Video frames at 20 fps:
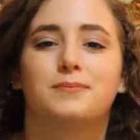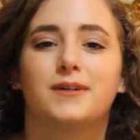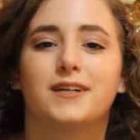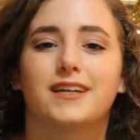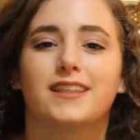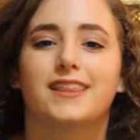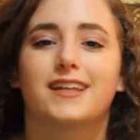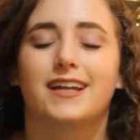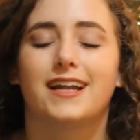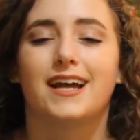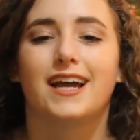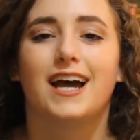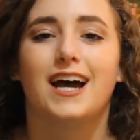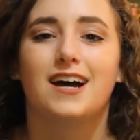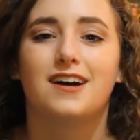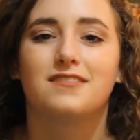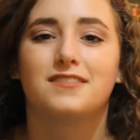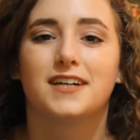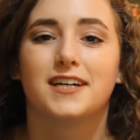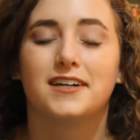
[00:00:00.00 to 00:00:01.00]
book that I
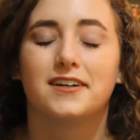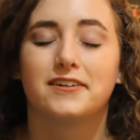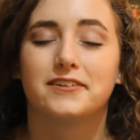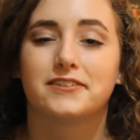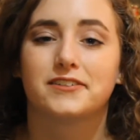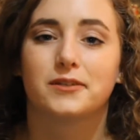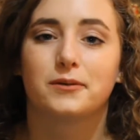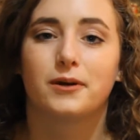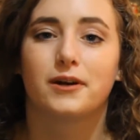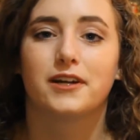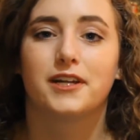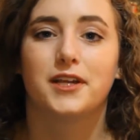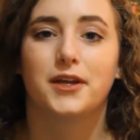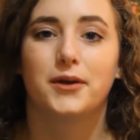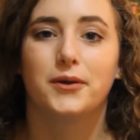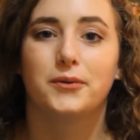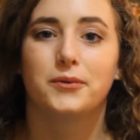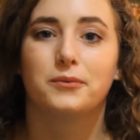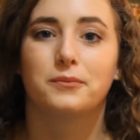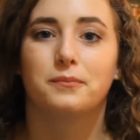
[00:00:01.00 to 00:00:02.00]
have I also already
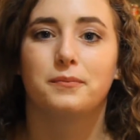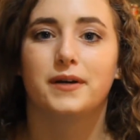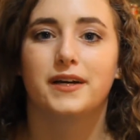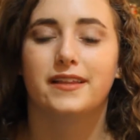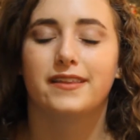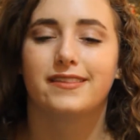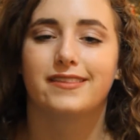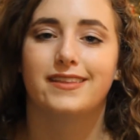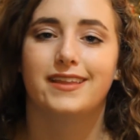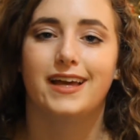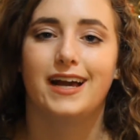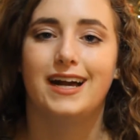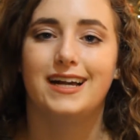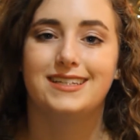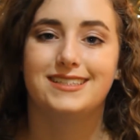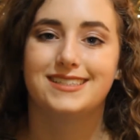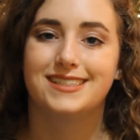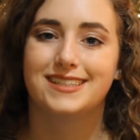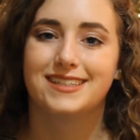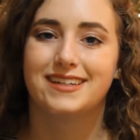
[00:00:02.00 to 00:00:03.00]
own, but I
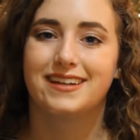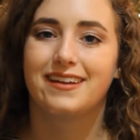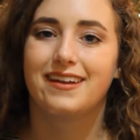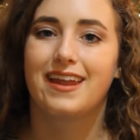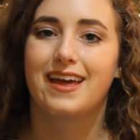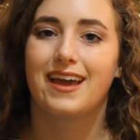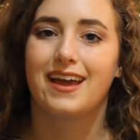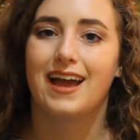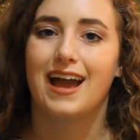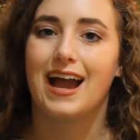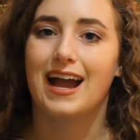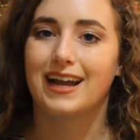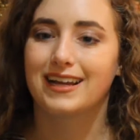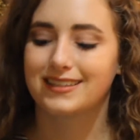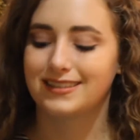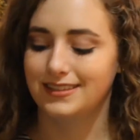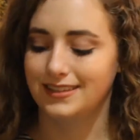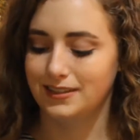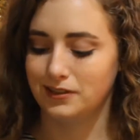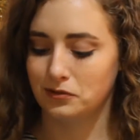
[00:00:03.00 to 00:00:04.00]
didn't
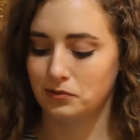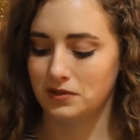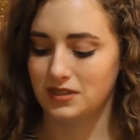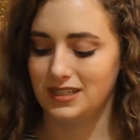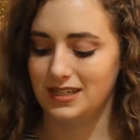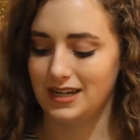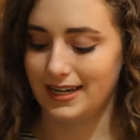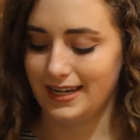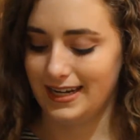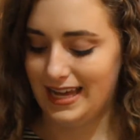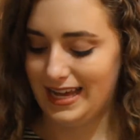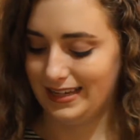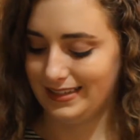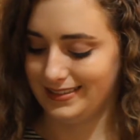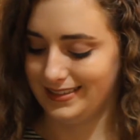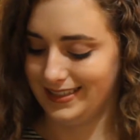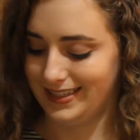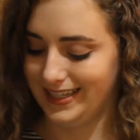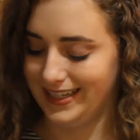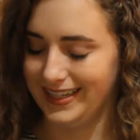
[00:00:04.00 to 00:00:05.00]
act, this was an
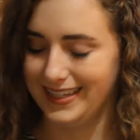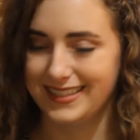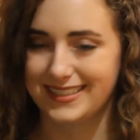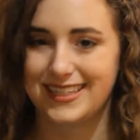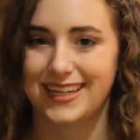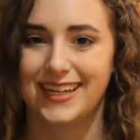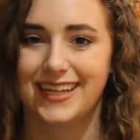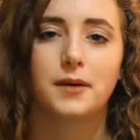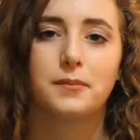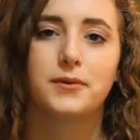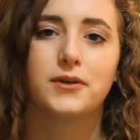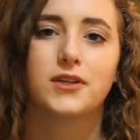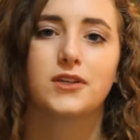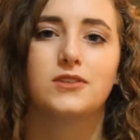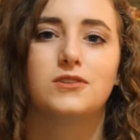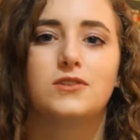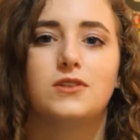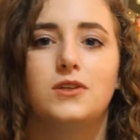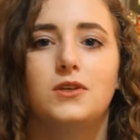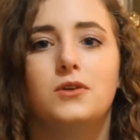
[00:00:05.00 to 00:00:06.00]
accident. My book
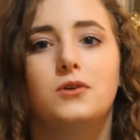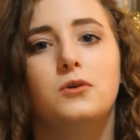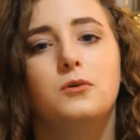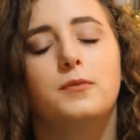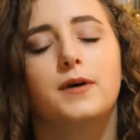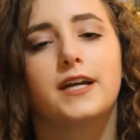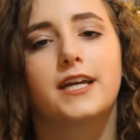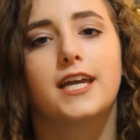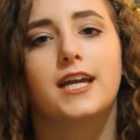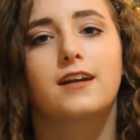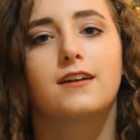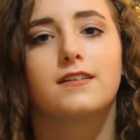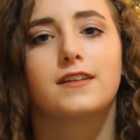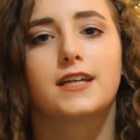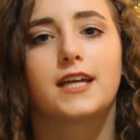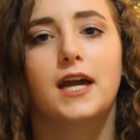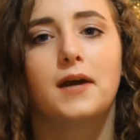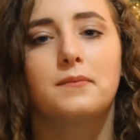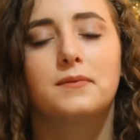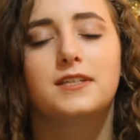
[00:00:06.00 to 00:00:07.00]
is You by Carolyn
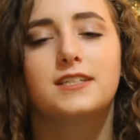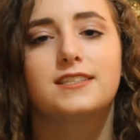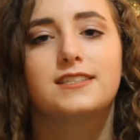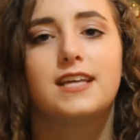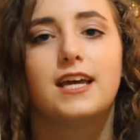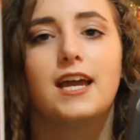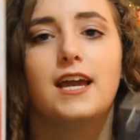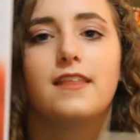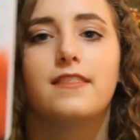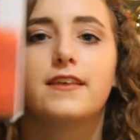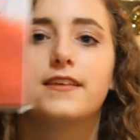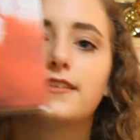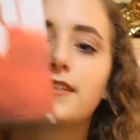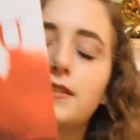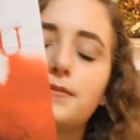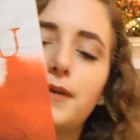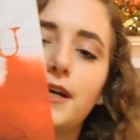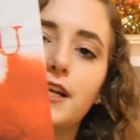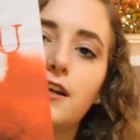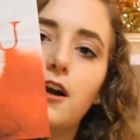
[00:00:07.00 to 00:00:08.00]
Kepnes. This
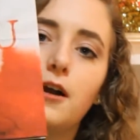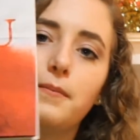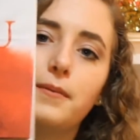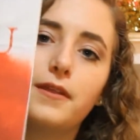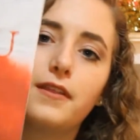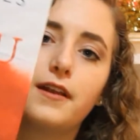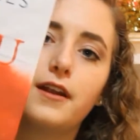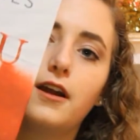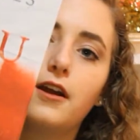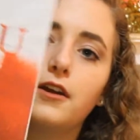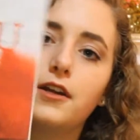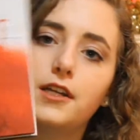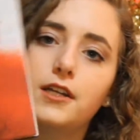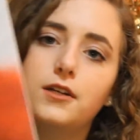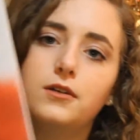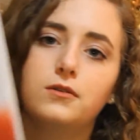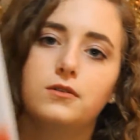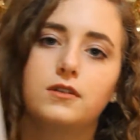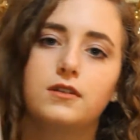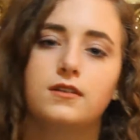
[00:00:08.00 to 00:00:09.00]
is my copy that I already
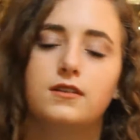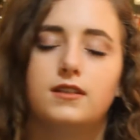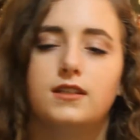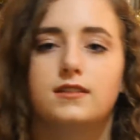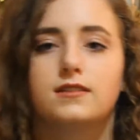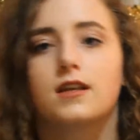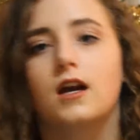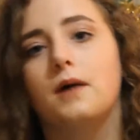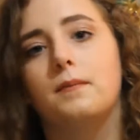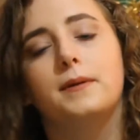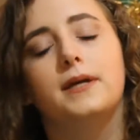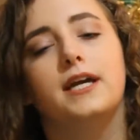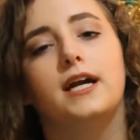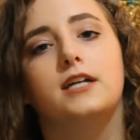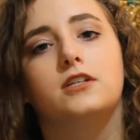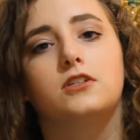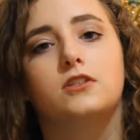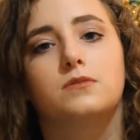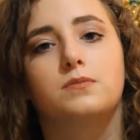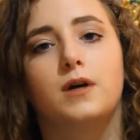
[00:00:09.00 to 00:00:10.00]
owned. This copy I
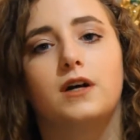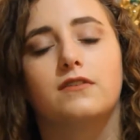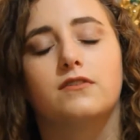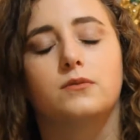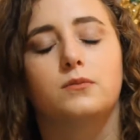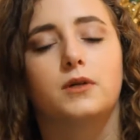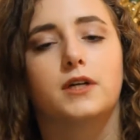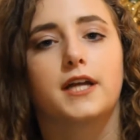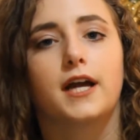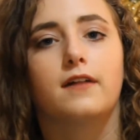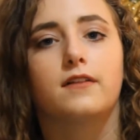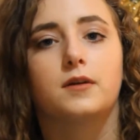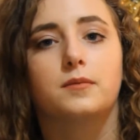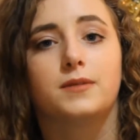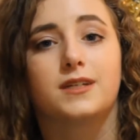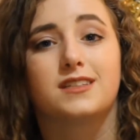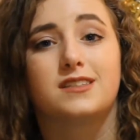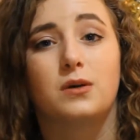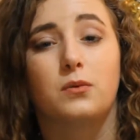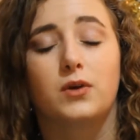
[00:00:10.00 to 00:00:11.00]
just bought from Book Outlet
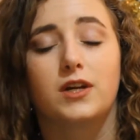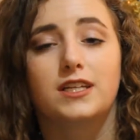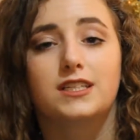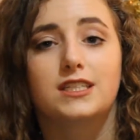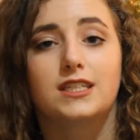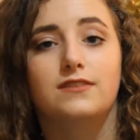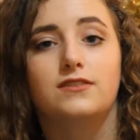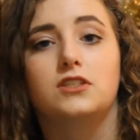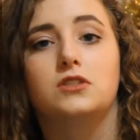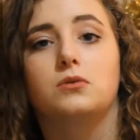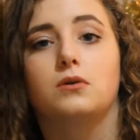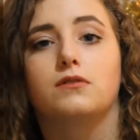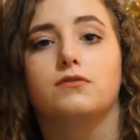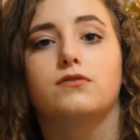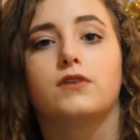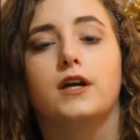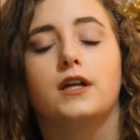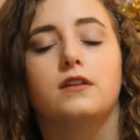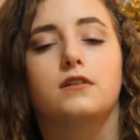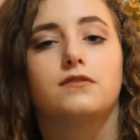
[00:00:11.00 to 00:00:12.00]
because I wanted to give it to a
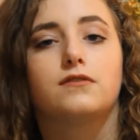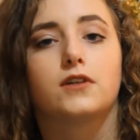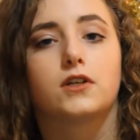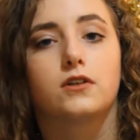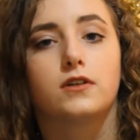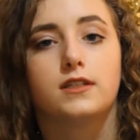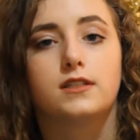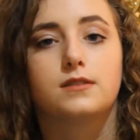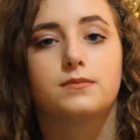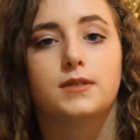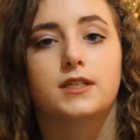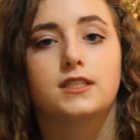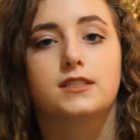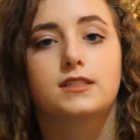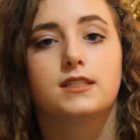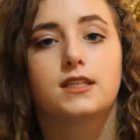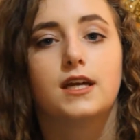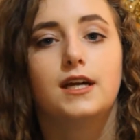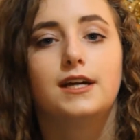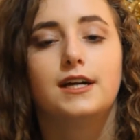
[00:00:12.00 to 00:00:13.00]
friend for
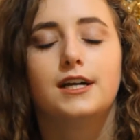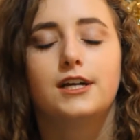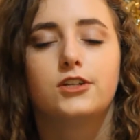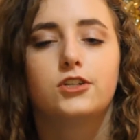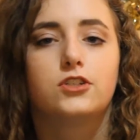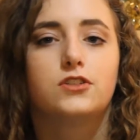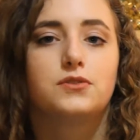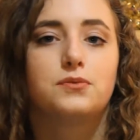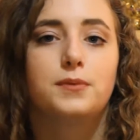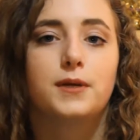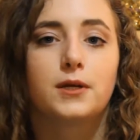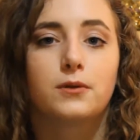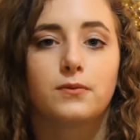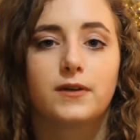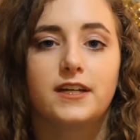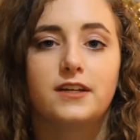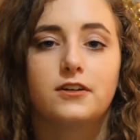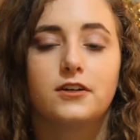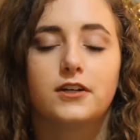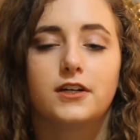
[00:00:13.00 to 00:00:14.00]
Christmas. She's a big
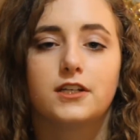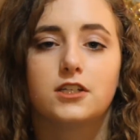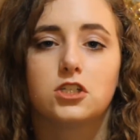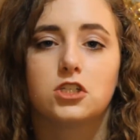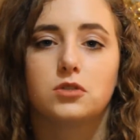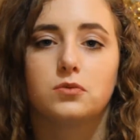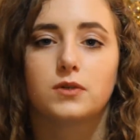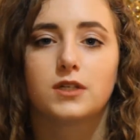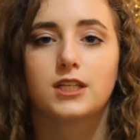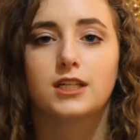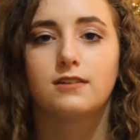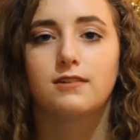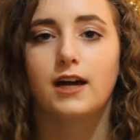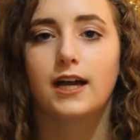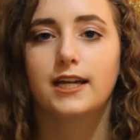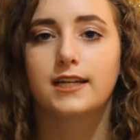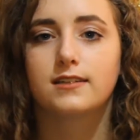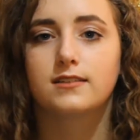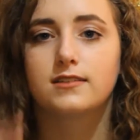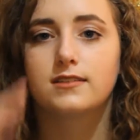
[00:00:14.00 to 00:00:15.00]
reader and she really
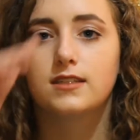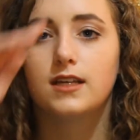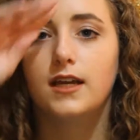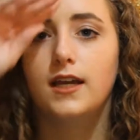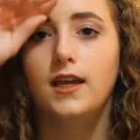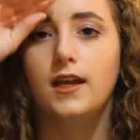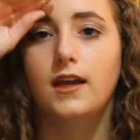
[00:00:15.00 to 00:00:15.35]
likes